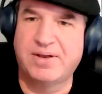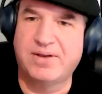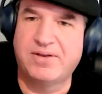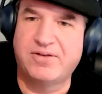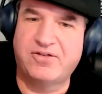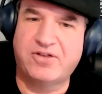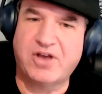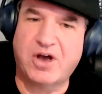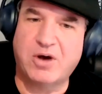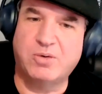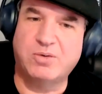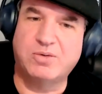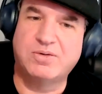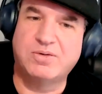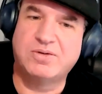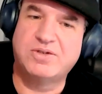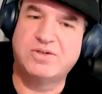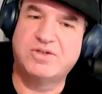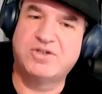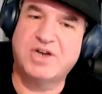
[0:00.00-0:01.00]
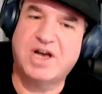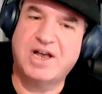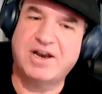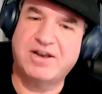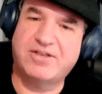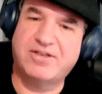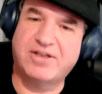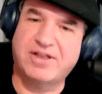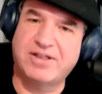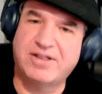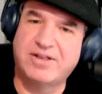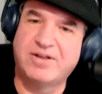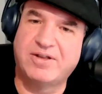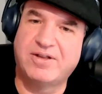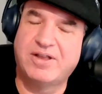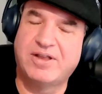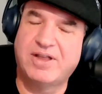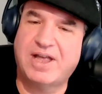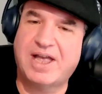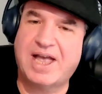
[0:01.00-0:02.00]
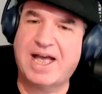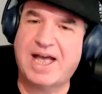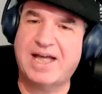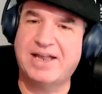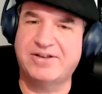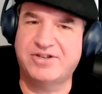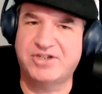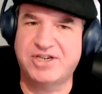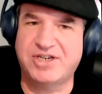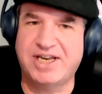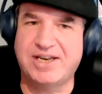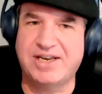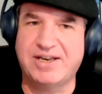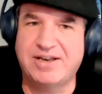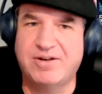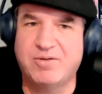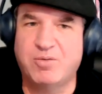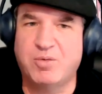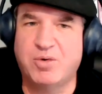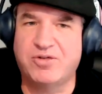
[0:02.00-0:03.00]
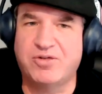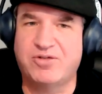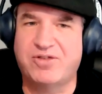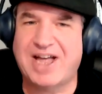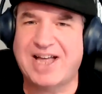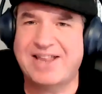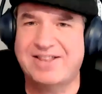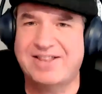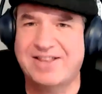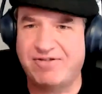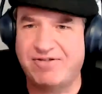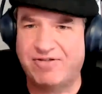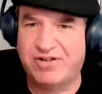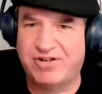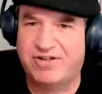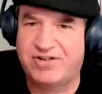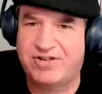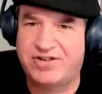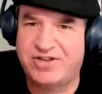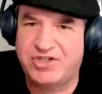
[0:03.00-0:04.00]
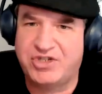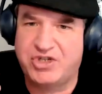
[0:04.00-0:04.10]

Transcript: So, Jonathan and Janine, was that different?